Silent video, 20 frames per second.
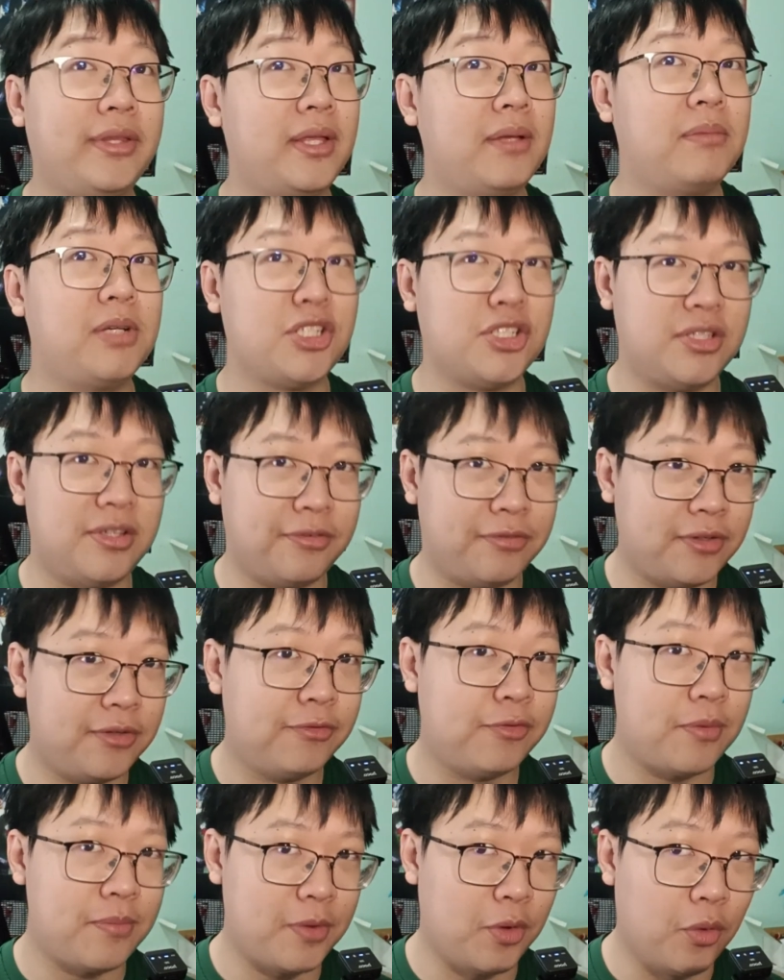much
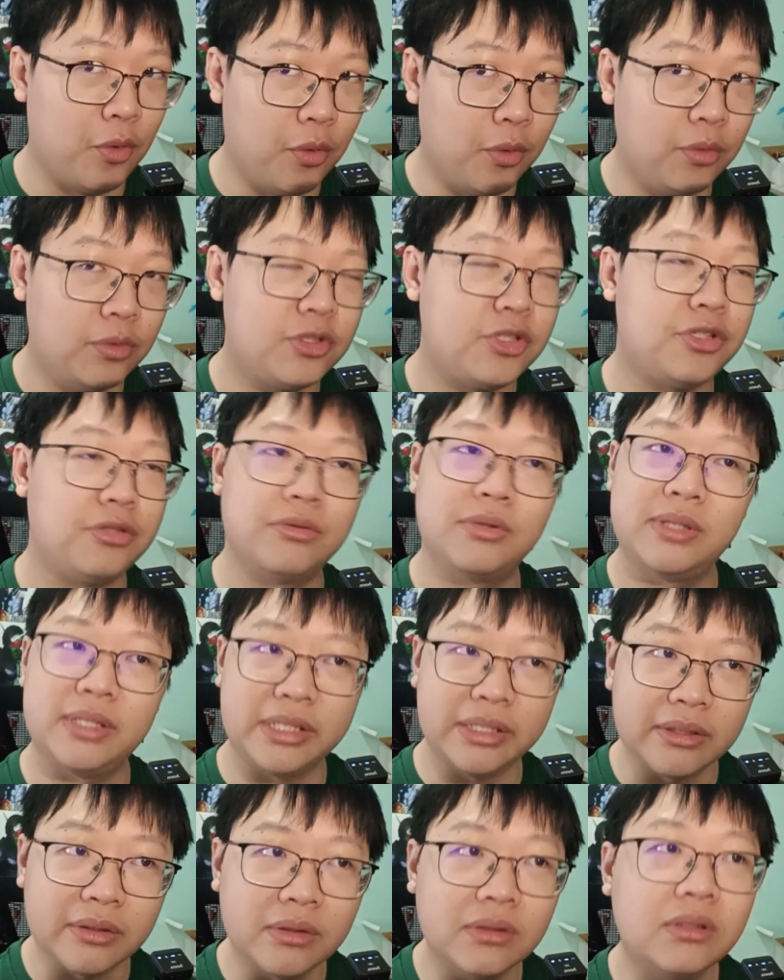different from the old Jewel
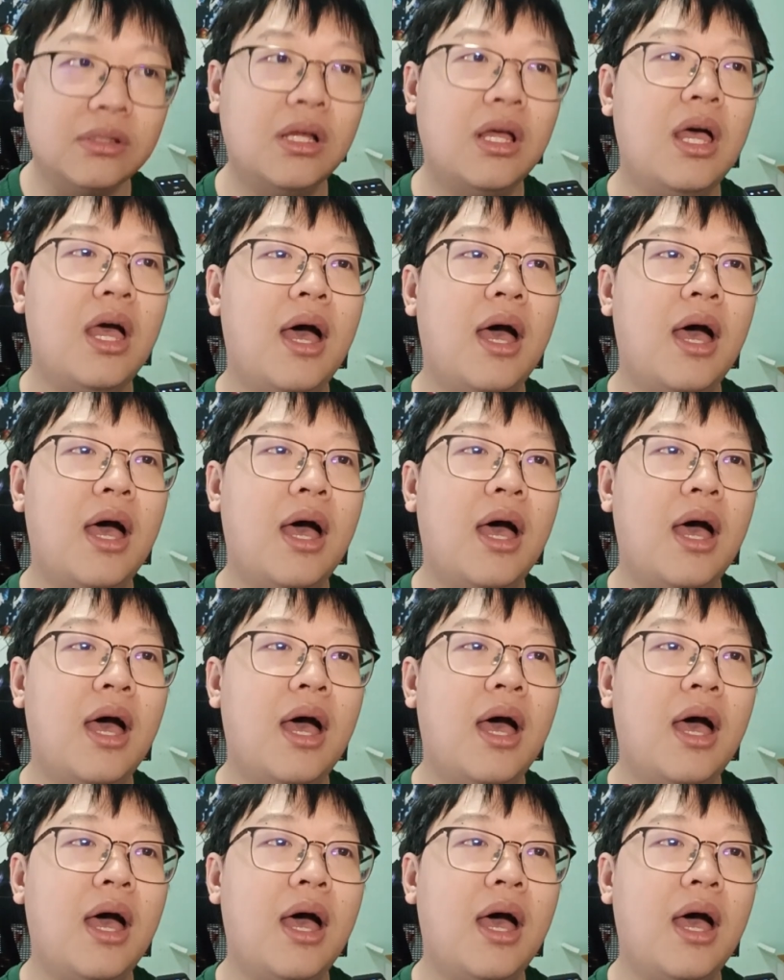Neil.